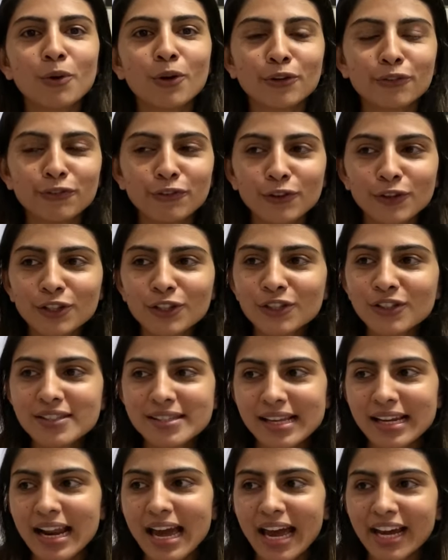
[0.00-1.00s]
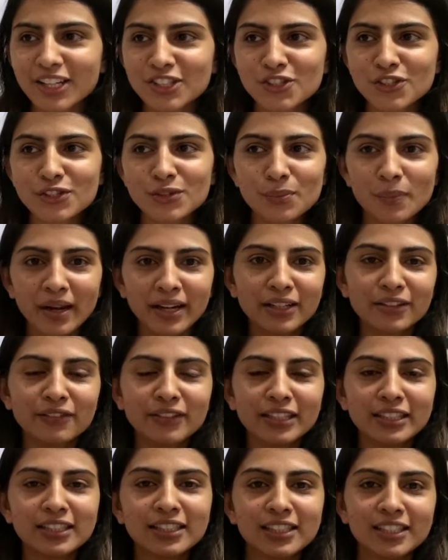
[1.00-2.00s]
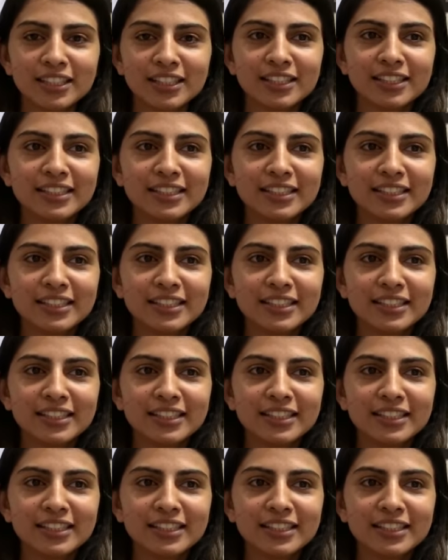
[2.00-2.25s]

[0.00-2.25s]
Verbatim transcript: portfolios, and I just went with